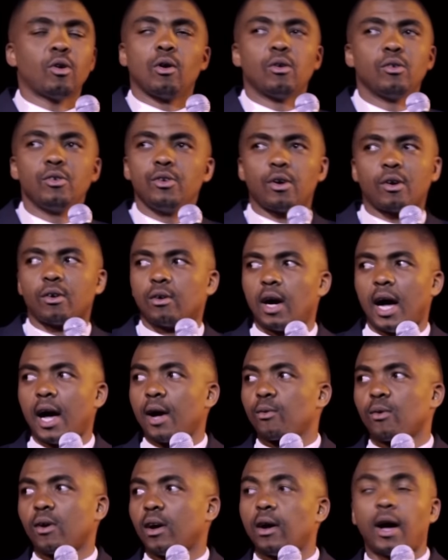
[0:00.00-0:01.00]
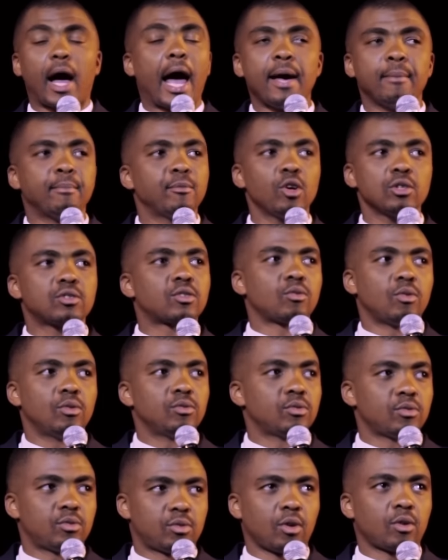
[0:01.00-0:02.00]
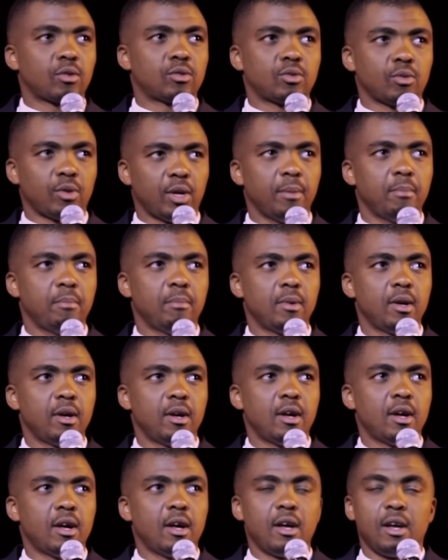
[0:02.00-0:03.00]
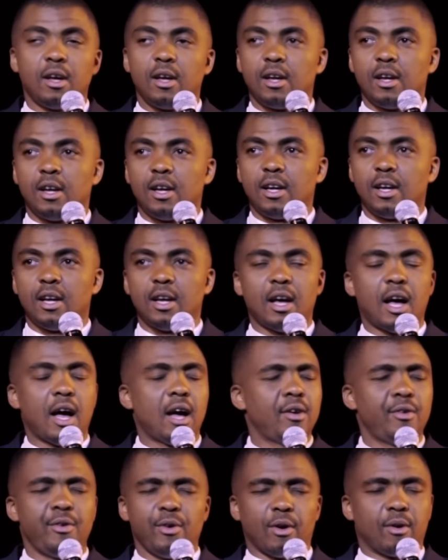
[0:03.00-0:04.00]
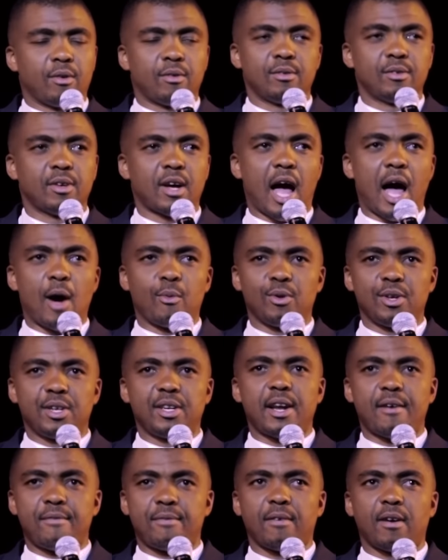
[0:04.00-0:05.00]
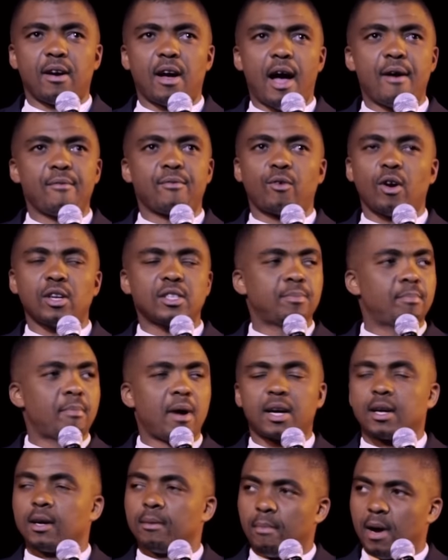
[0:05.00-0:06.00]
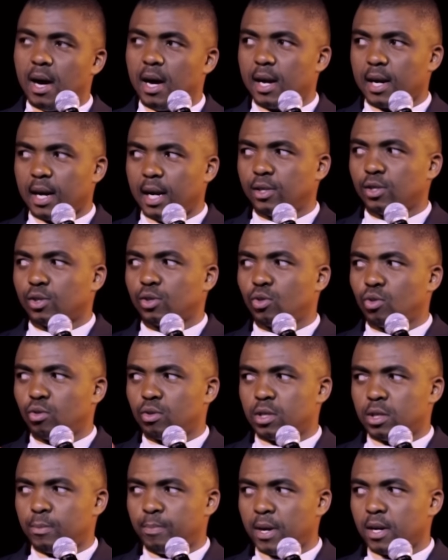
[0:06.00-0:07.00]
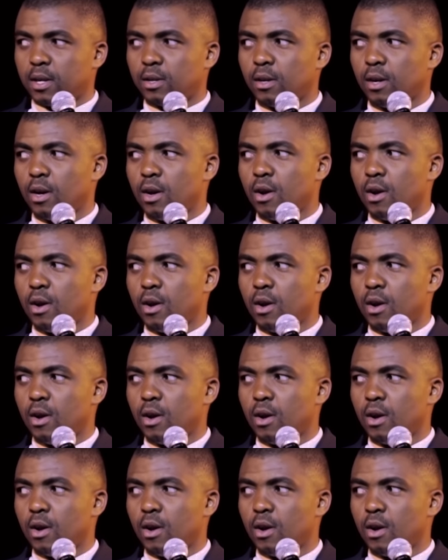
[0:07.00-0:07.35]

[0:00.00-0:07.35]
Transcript: no, no, I, I am not going to talk to him. No, I will never. I've got Mac Maharaj to speak